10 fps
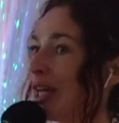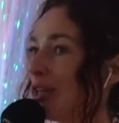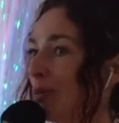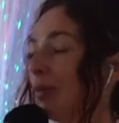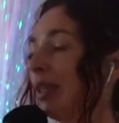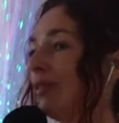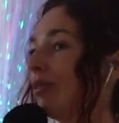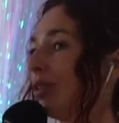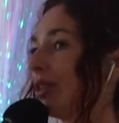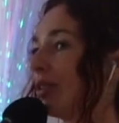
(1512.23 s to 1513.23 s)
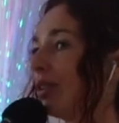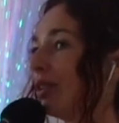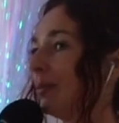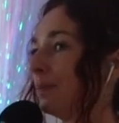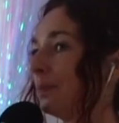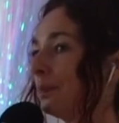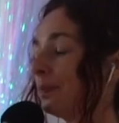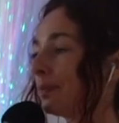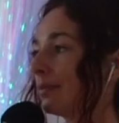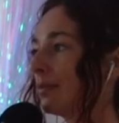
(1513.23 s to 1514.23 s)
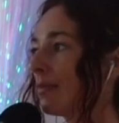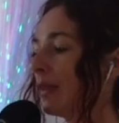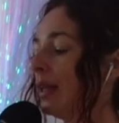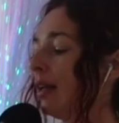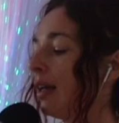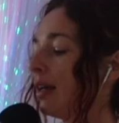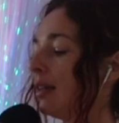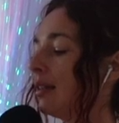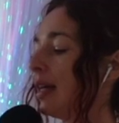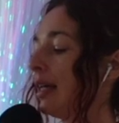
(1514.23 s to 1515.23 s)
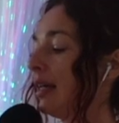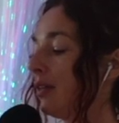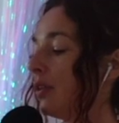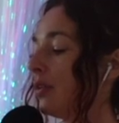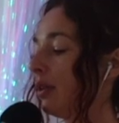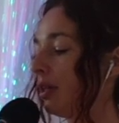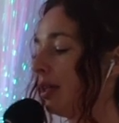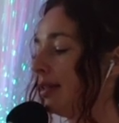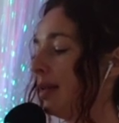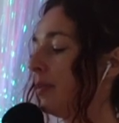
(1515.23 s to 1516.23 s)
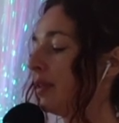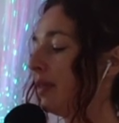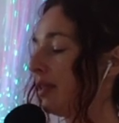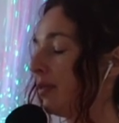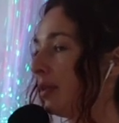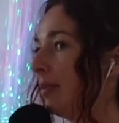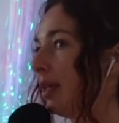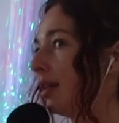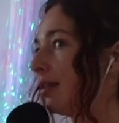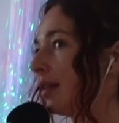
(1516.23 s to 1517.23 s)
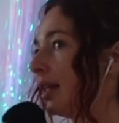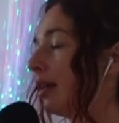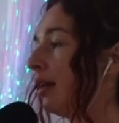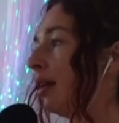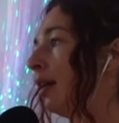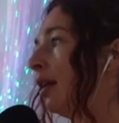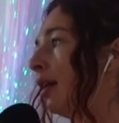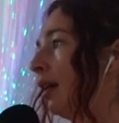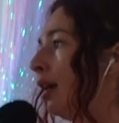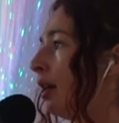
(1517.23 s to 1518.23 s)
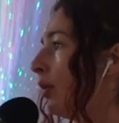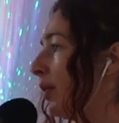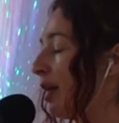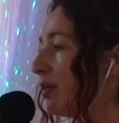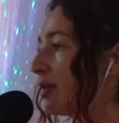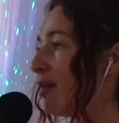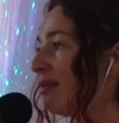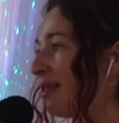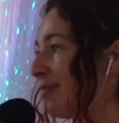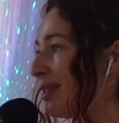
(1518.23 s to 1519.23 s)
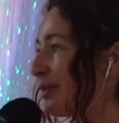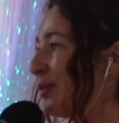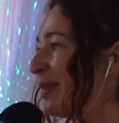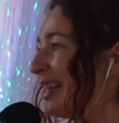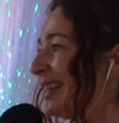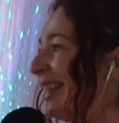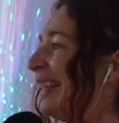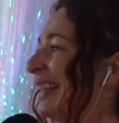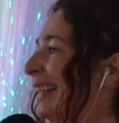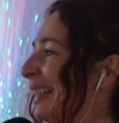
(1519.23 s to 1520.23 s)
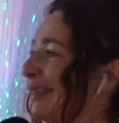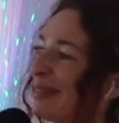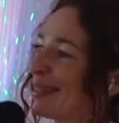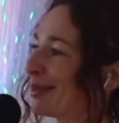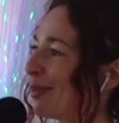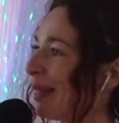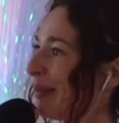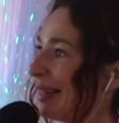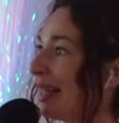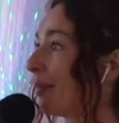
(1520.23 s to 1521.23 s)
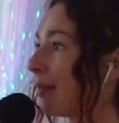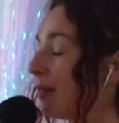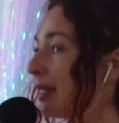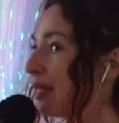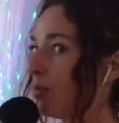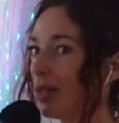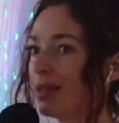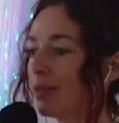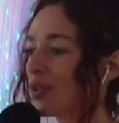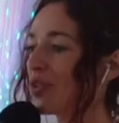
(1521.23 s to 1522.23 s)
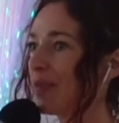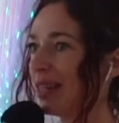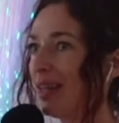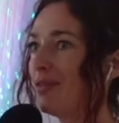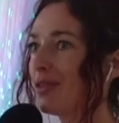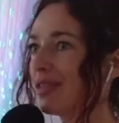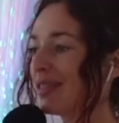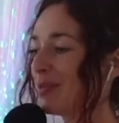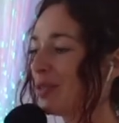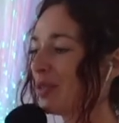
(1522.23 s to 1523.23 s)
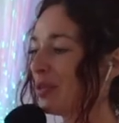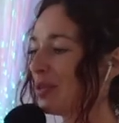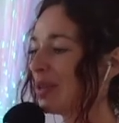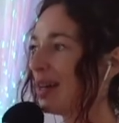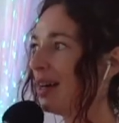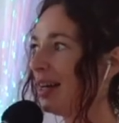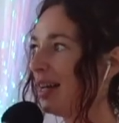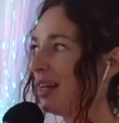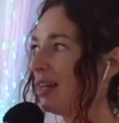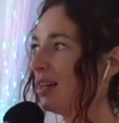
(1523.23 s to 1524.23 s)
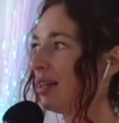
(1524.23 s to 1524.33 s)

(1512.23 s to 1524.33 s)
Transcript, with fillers: at your belief structure. And I can give you a good example of this with me is like when I was calling in my soulmate. What does soulmate mean? Like I basically wanted someone on my level, someone who I